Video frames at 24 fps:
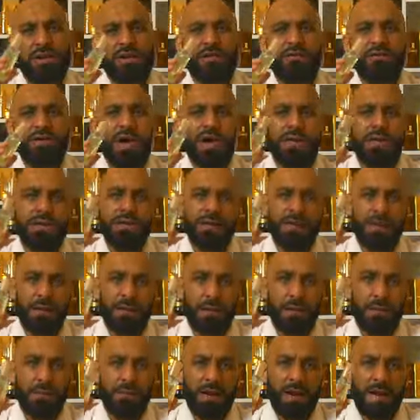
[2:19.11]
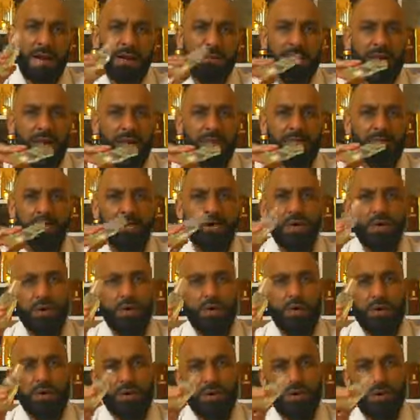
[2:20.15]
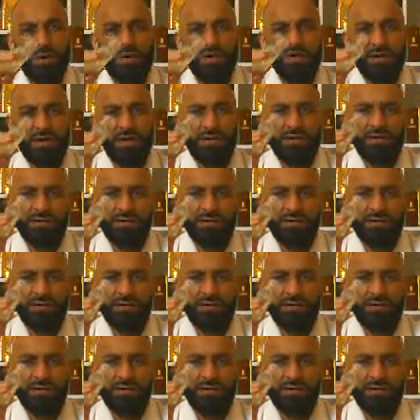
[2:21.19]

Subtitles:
of the valley, black pepper, rose.